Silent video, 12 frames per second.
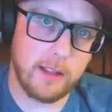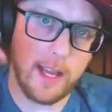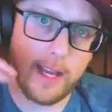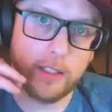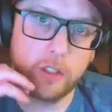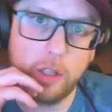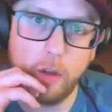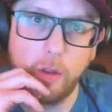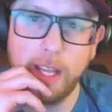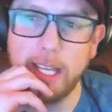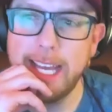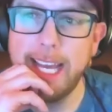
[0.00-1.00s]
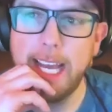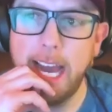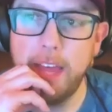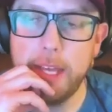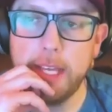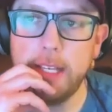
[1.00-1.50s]
That and so like
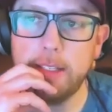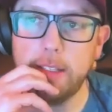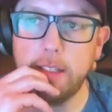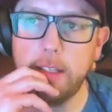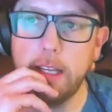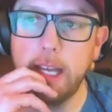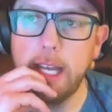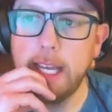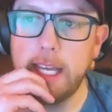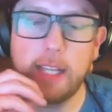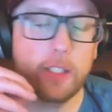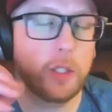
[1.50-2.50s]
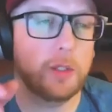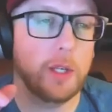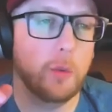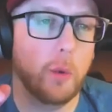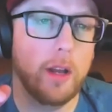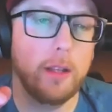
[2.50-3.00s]
I think he's a he actually
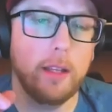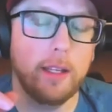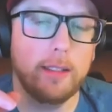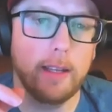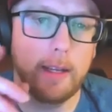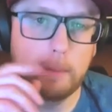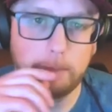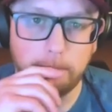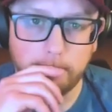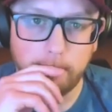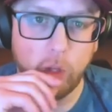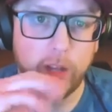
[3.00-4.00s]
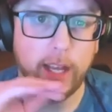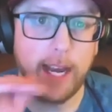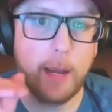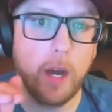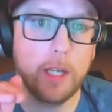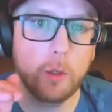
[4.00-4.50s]
did one that um, that
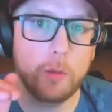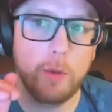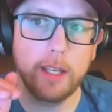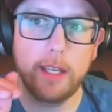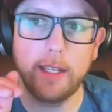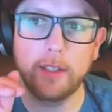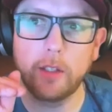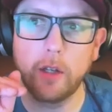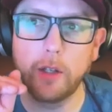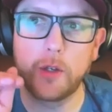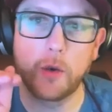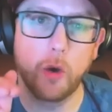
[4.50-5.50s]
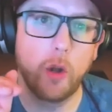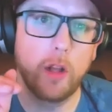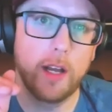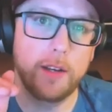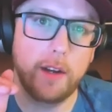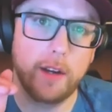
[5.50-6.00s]
I watched with my kids called Troll
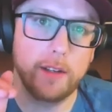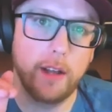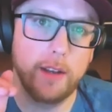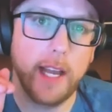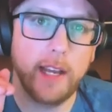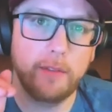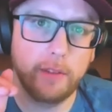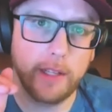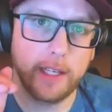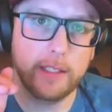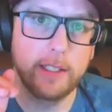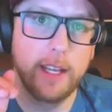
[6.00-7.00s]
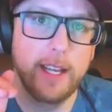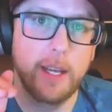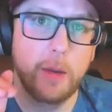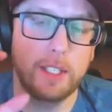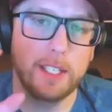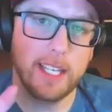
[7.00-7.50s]
Hunters on Netflix,
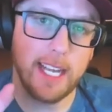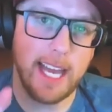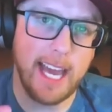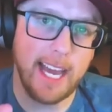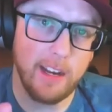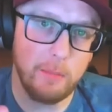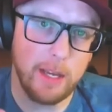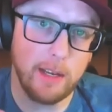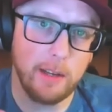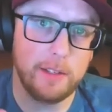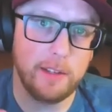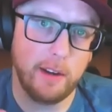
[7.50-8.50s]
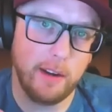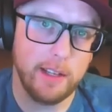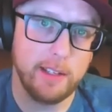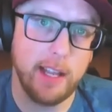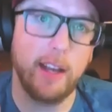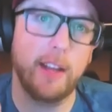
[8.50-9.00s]
which is an animated
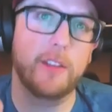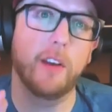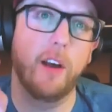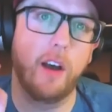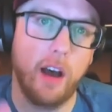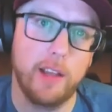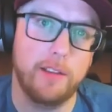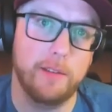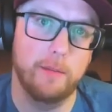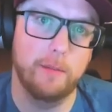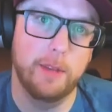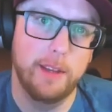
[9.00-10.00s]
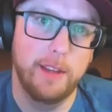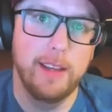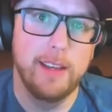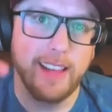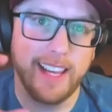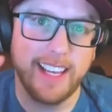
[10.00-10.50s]
series and it's awesome.
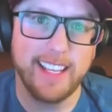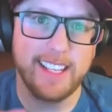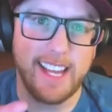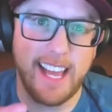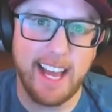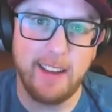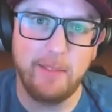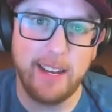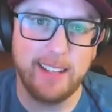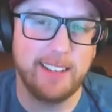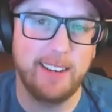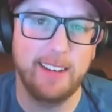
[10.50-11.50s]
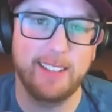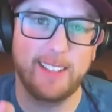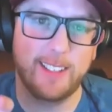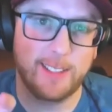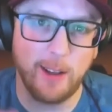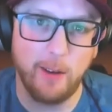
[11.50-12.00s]
Like as an animated series,
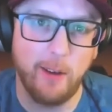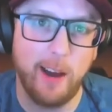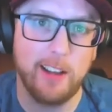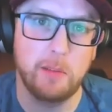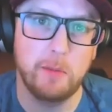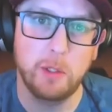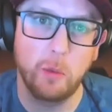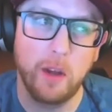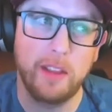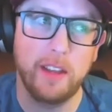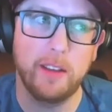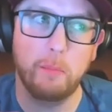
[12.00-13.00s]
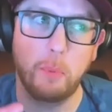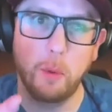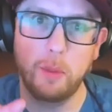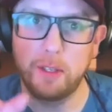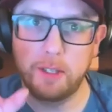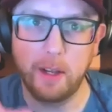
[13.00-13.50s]
it's so awesome. It's one that
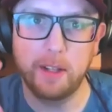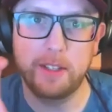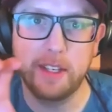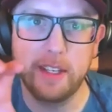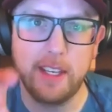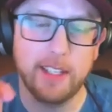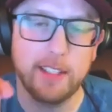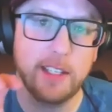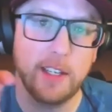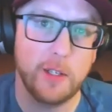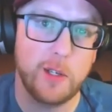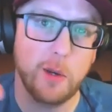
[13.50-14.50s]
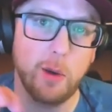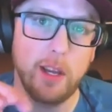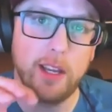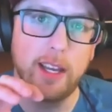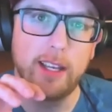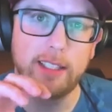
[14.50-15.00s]
both adults and kids can
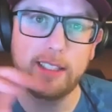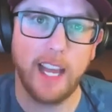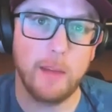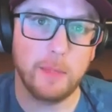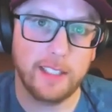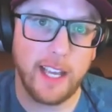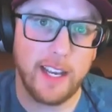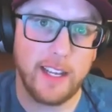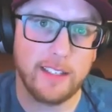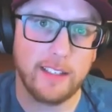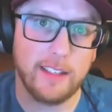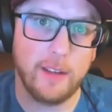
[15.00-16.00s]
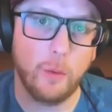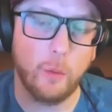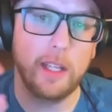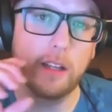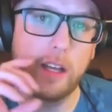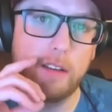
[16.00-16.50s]
enjoy simultaneously, and
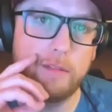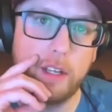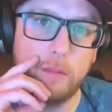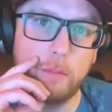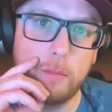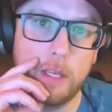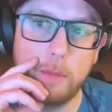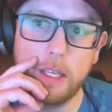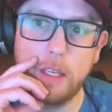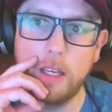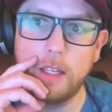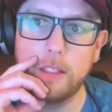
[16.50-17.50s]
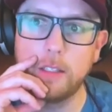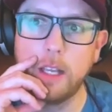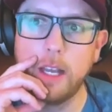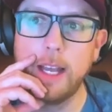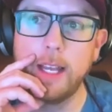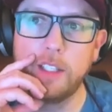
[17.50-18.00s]
we loved it, me and my kids.
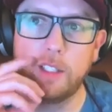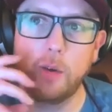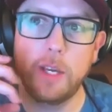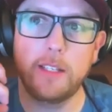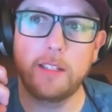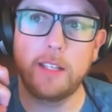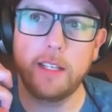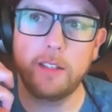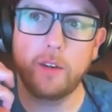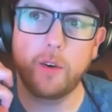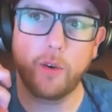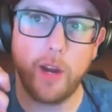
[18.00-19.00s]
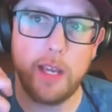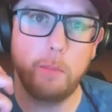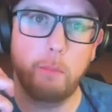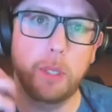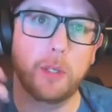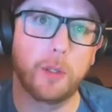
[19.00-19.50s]
So he's this
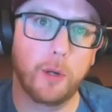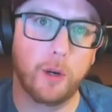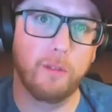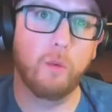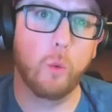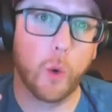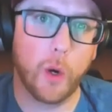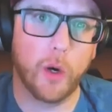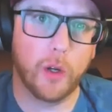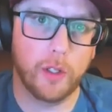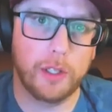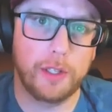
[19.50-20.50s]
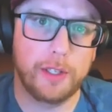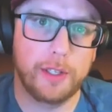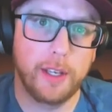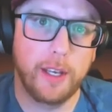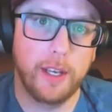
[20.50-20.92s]
great builder of worlds.